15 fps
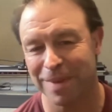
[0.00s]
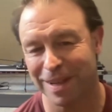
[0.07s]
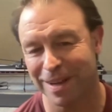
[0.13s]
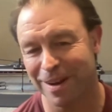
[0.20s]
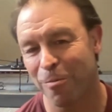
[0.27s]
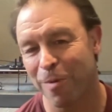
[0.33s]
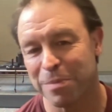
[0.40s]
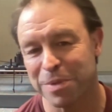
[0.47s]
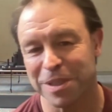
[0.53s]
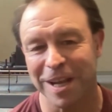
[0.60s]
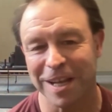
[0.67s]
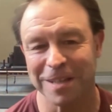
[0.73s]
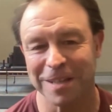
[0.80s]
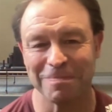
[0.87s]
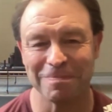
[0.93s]
and our
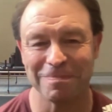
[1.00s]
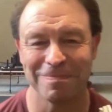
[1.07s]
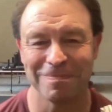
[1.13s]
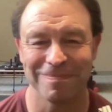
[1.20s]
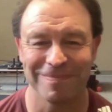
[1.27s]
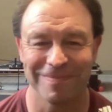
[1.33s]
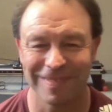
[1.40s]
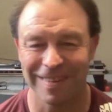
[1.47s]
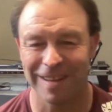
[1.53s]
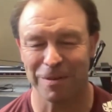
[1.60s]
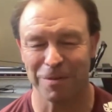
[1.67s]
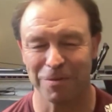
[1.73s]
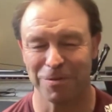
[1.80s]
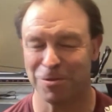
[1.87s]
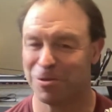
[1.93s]
website. I
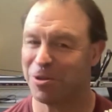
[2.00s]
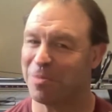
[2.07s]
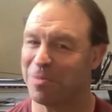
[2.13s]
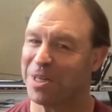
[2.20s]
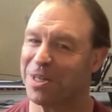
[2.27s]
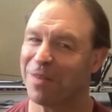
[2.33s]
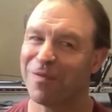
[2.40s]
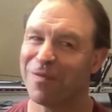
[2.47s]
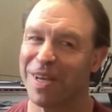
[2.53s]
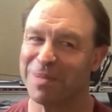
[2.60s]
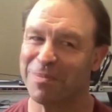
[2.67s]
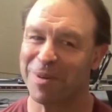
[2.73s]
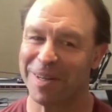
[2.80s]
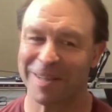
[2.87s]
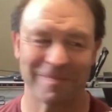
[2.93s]
don't do too much on
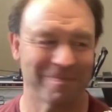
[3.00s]
Facebook.